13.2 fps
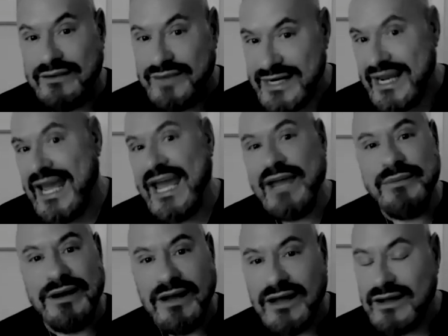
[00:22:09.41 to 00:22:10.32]
a name,
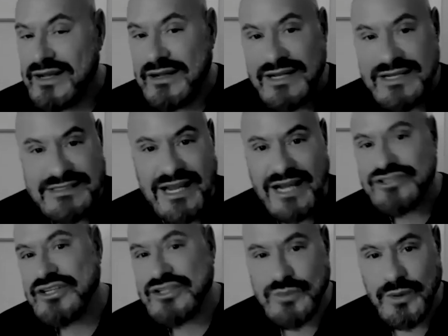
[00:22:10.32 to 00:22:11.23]
and he's not
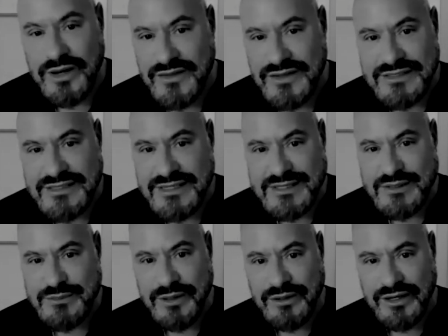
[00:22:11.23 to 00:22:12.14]
just one of the
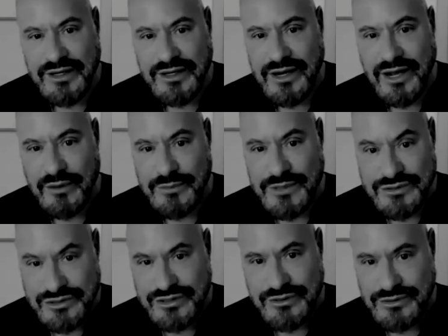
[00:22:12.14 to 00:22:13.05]
6 million
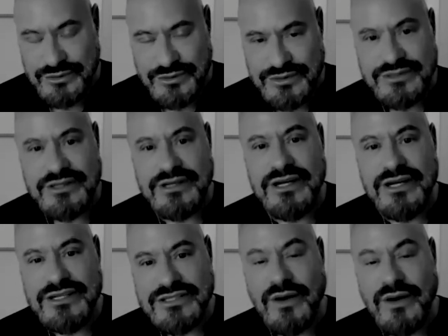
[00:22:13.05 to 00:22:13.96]
anonymous Jews.
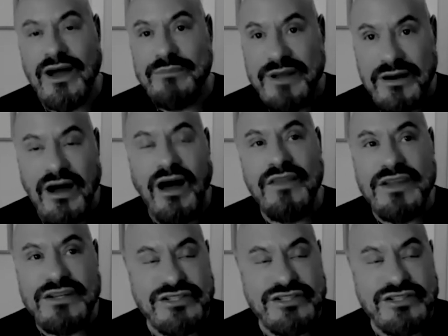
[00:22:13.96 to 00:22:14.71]
So I've been on this